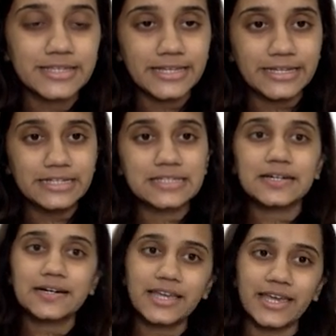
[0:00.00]
eats
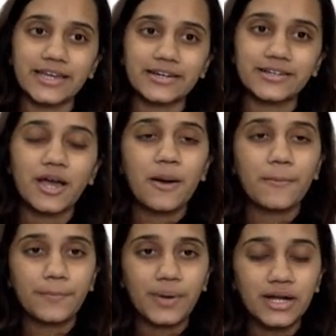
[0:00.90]
a cake.
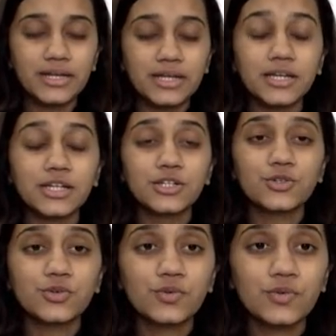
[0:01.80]
But
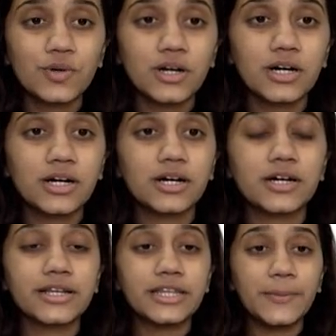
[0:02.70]
to
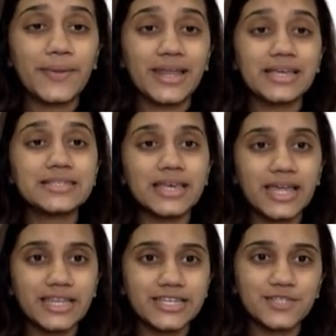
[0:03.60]
replace
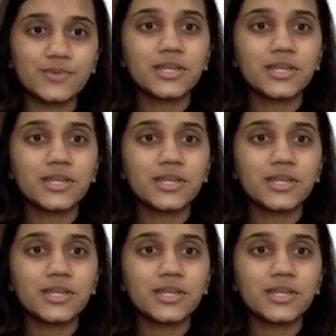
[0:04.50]
Elise with a